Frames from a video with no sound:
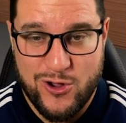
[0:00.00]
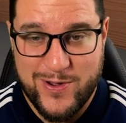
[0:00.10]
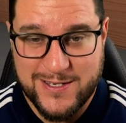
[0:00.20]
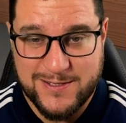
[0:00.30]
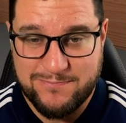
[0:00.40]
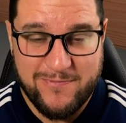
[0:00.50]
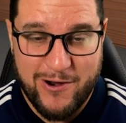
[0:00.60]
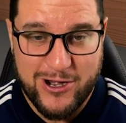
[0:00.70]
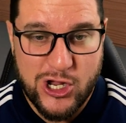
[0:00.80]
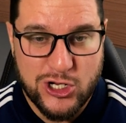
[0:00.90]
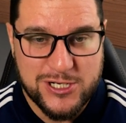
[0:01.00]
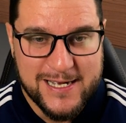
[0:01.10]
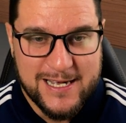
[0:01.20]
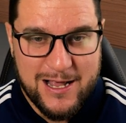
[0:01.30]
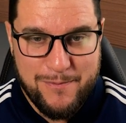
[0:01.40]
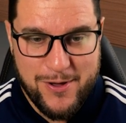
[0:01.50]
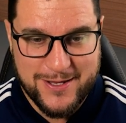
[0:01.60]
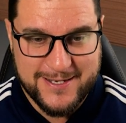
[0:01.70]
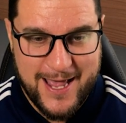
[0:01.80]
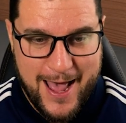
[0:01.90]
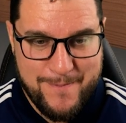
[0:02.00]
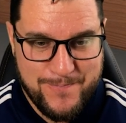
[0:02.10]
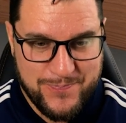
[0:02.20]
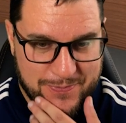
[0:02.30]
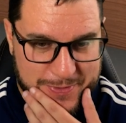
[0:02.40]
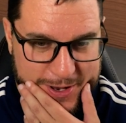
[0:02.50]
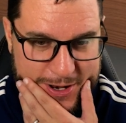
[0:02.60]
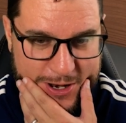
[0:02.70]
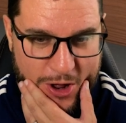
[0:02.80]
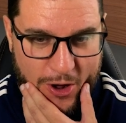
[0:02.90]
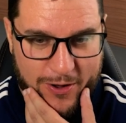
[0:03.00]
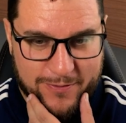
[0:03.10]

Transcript: who is very good. But look,